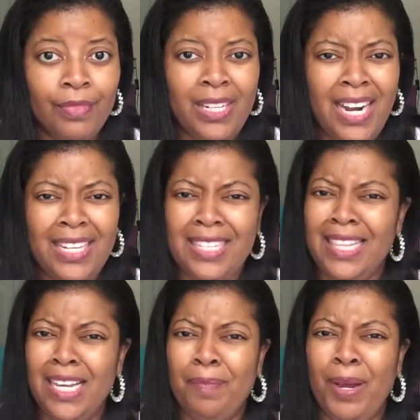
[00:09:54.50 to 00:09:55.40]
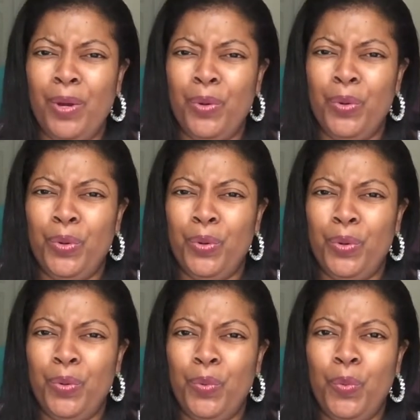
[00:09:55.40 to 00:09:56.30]
Then I had to think about
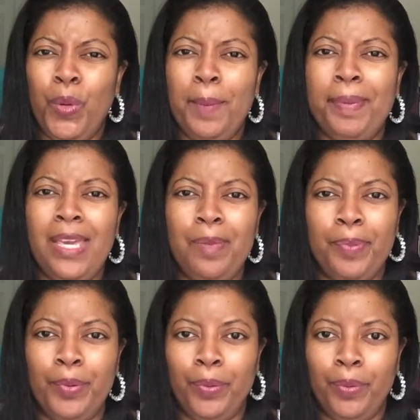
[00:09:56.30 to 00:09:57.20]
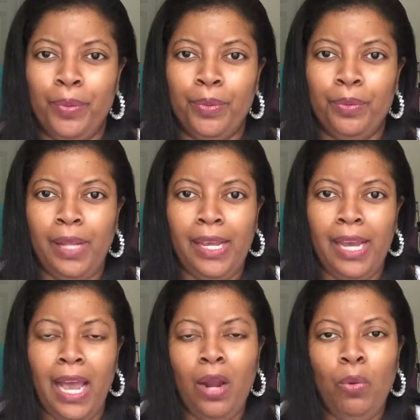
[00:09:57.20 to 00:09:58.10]
what people.
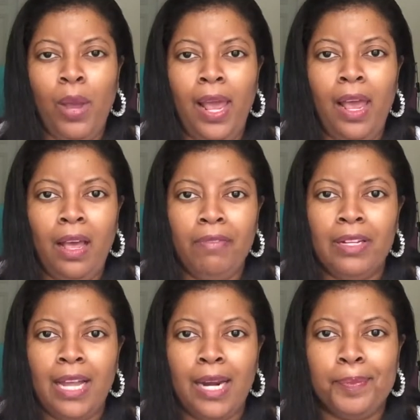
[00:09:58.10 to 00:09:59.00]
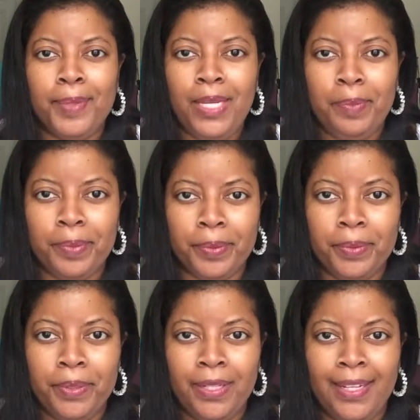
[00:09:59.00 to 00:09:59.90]
Like, I don't have a lot of people.
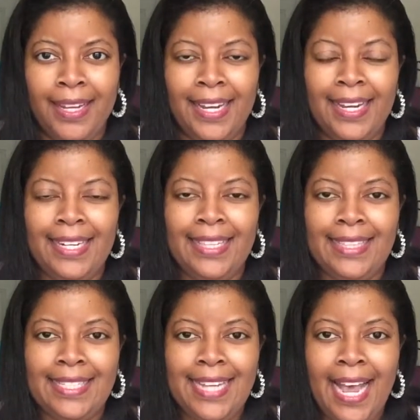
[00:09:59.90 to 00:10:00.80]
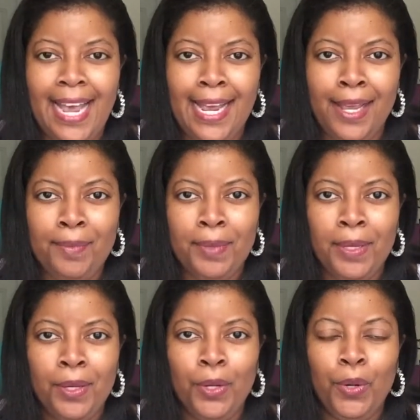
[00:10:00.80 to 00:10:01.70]
And at the time,
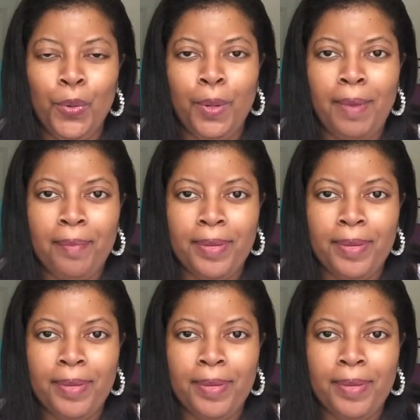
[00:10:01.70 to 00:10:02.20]
who were my